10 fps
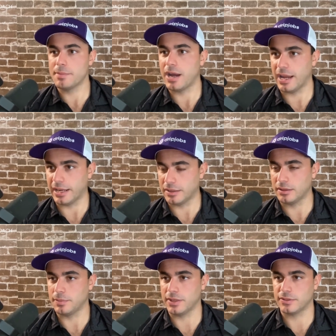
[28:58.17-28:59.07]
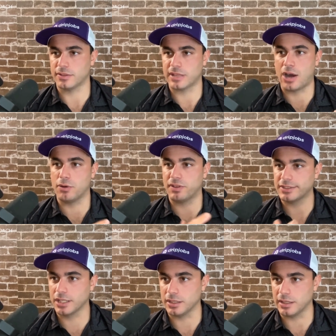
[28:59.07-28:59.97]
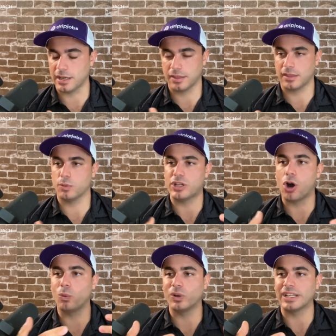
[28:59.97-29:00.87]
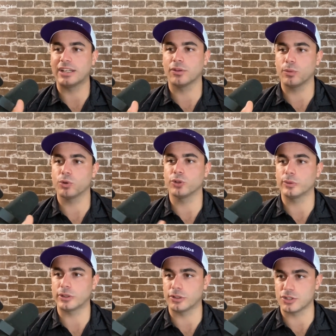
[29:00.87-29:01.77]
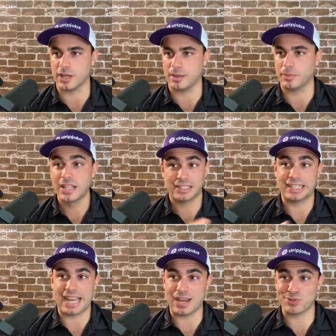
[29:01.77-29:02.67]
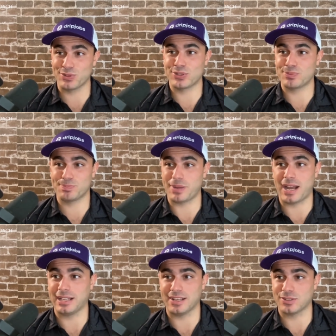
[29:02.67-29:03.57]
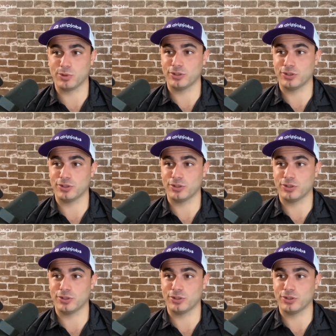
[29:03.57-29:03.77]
am i in the business how have i done and i think we all want to hear that we're doing a good job like after this podcast i want you to